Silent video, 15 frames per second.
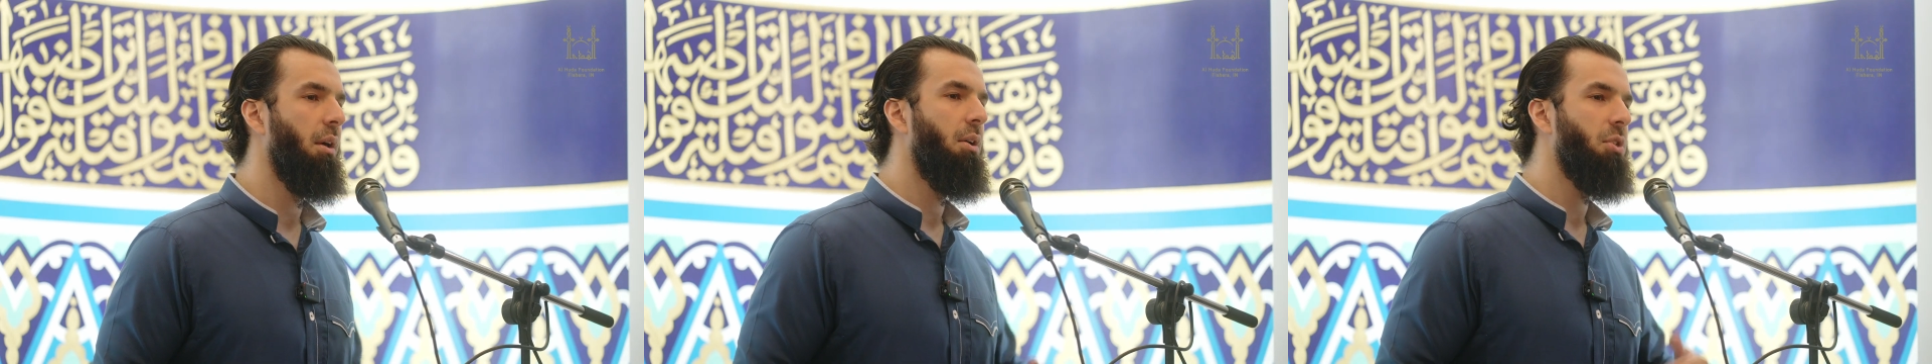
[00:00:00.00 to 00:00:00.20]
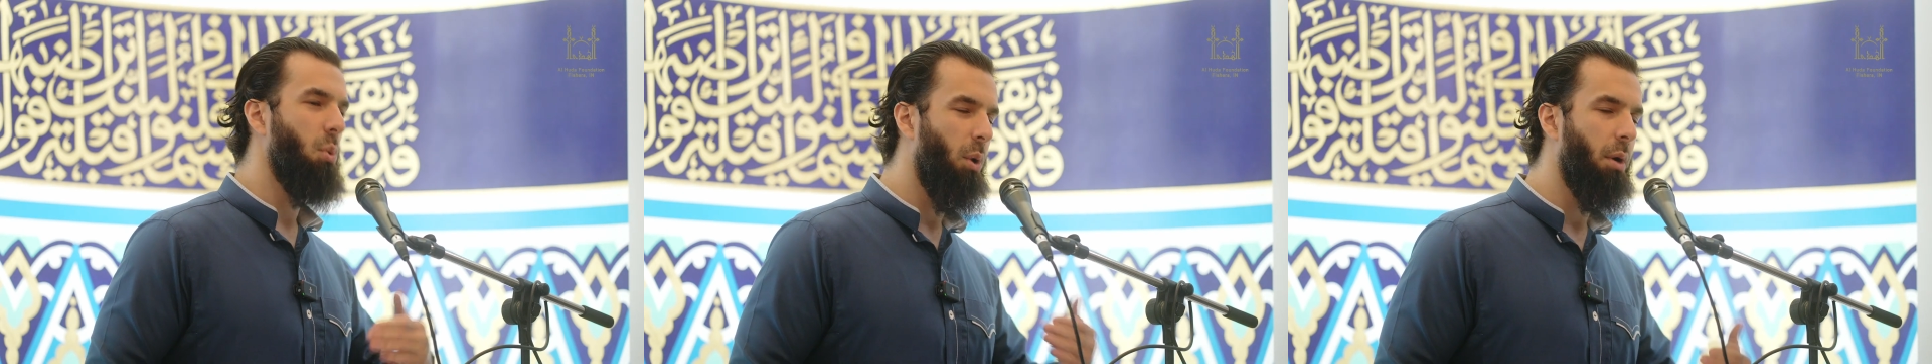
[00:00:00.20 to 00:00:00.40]

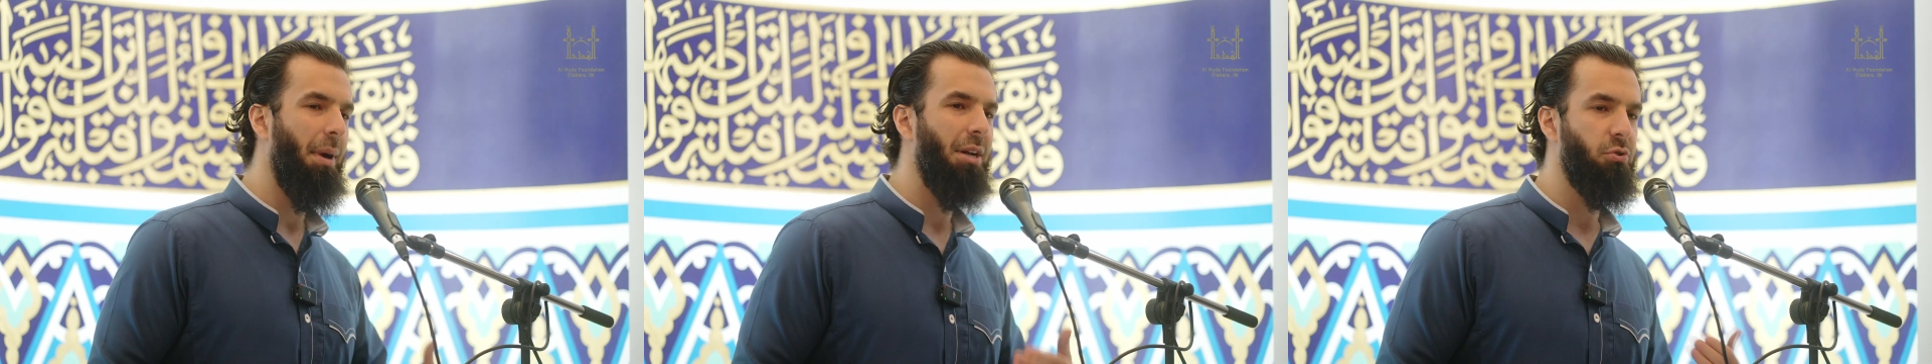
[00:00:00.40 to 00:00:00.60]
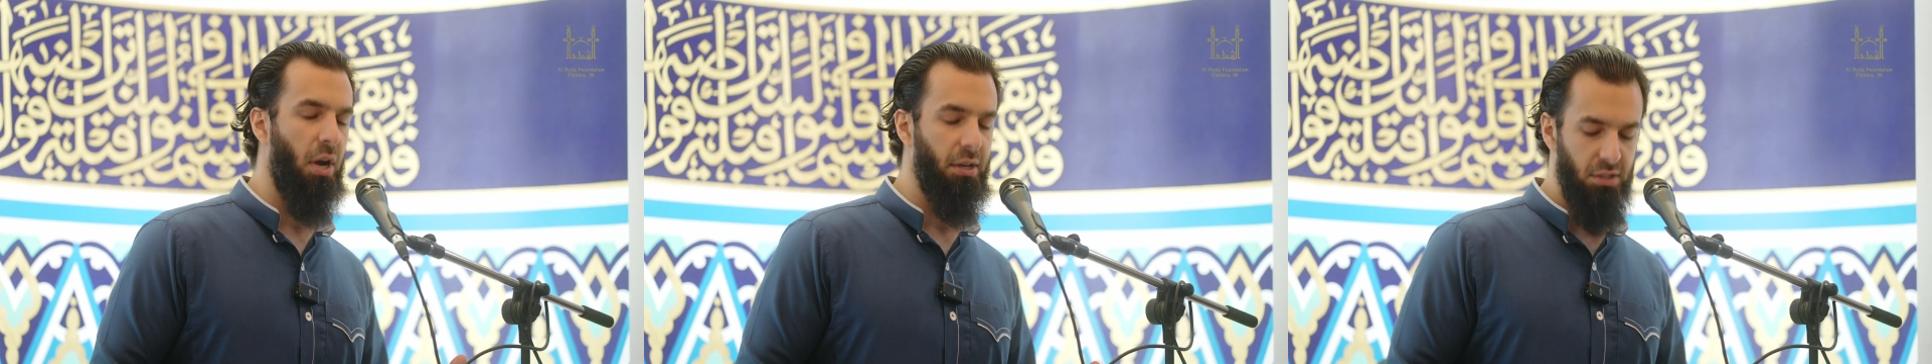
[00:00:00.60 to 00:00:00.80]
So what am
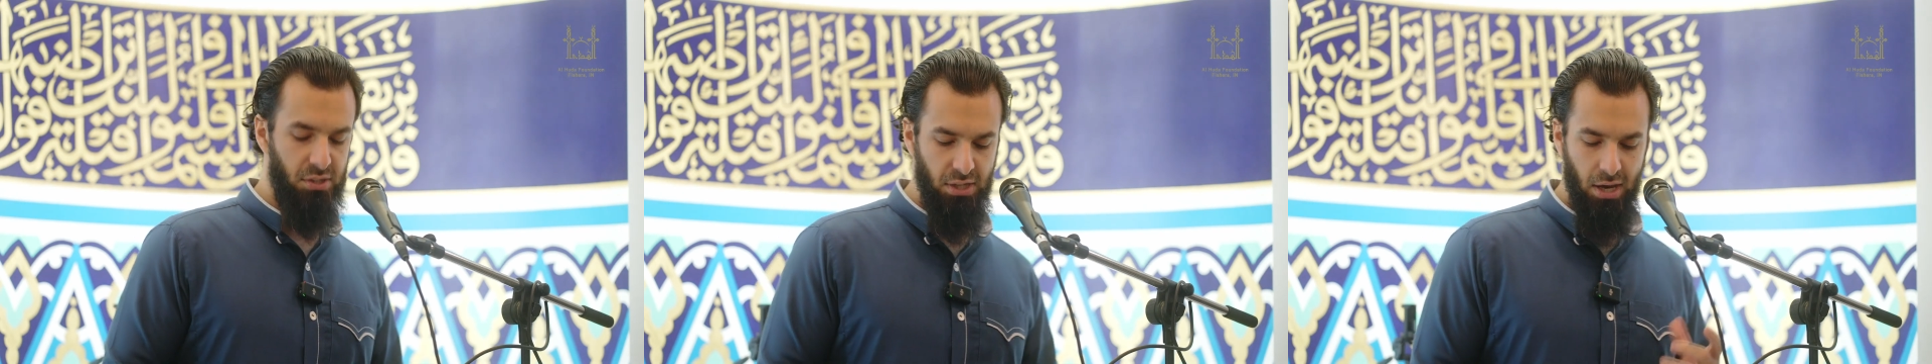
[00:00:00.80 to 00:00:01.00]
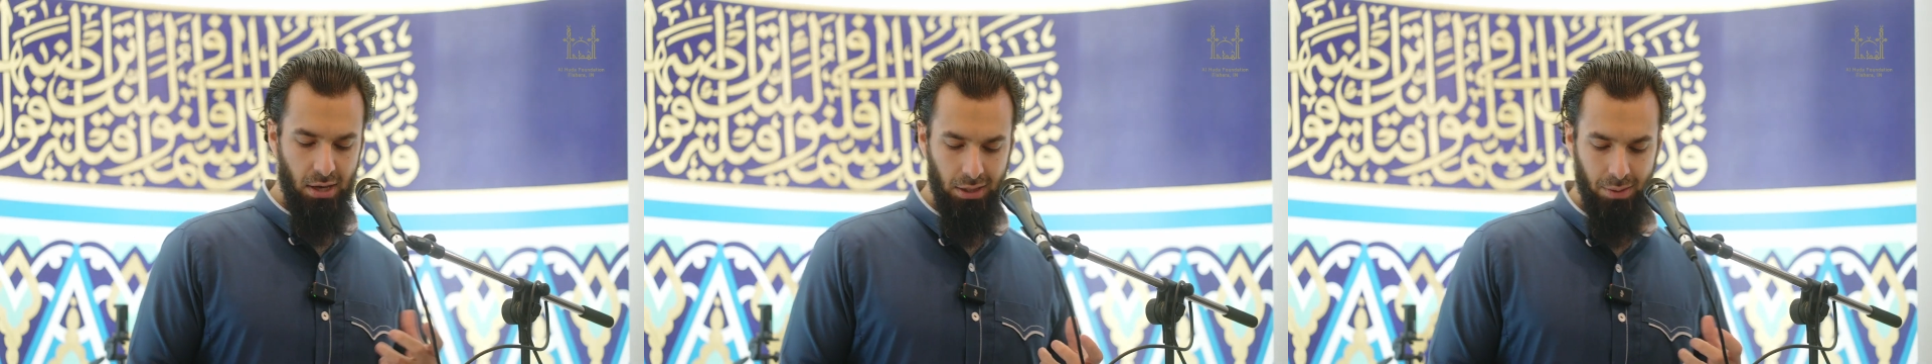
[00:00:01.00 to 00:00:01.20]
I trying to
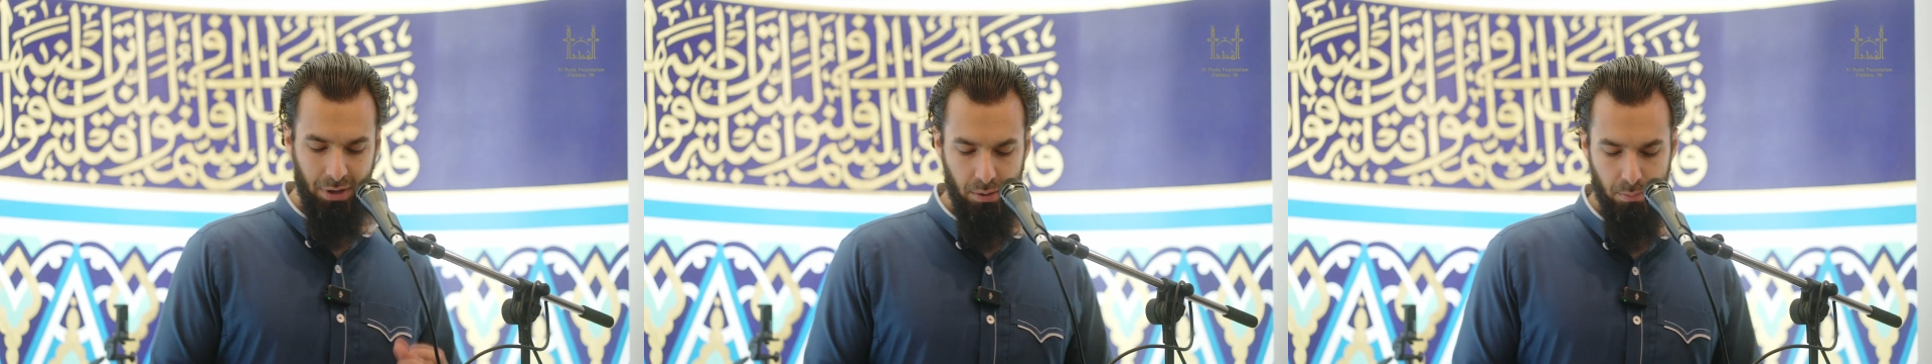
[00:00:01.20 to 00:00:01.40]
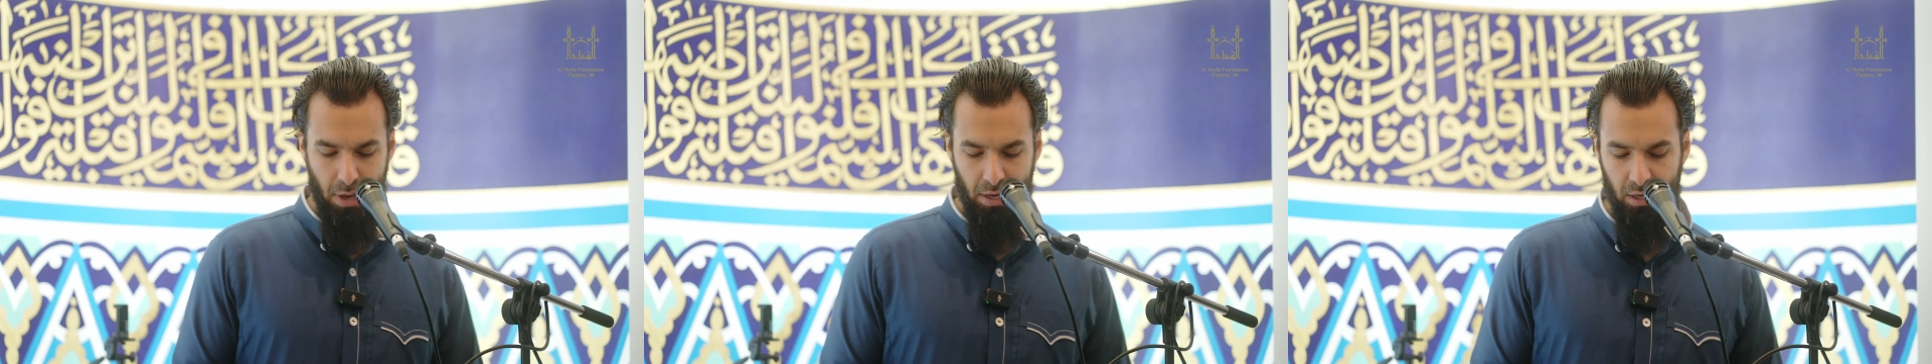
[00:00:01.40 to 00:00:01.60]
say? Let me
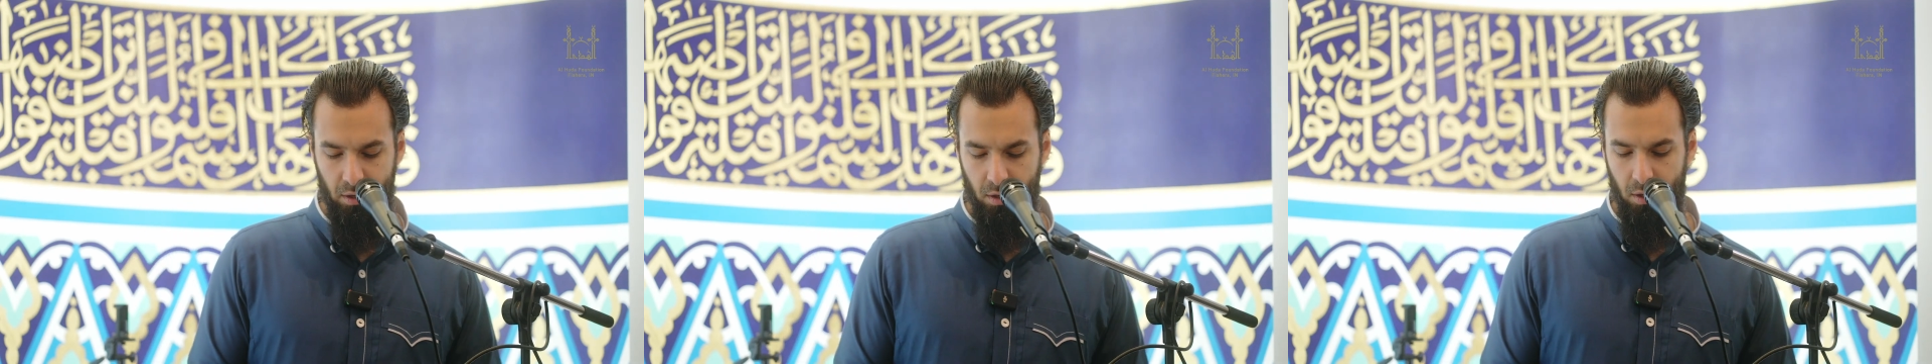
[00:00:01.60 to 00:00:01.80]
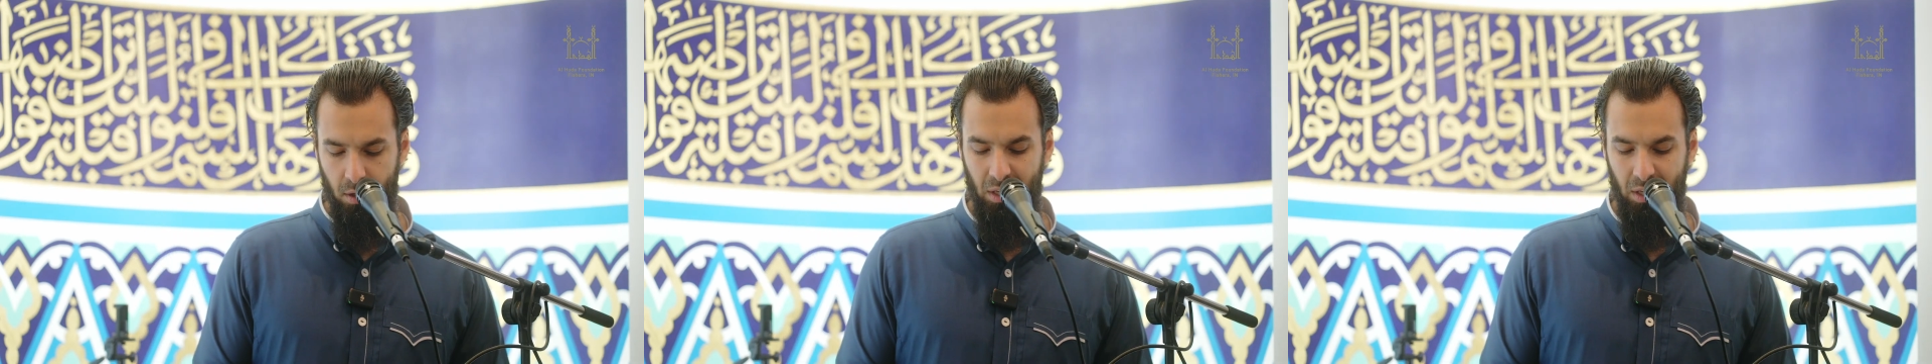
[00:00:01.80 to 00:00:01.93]
make it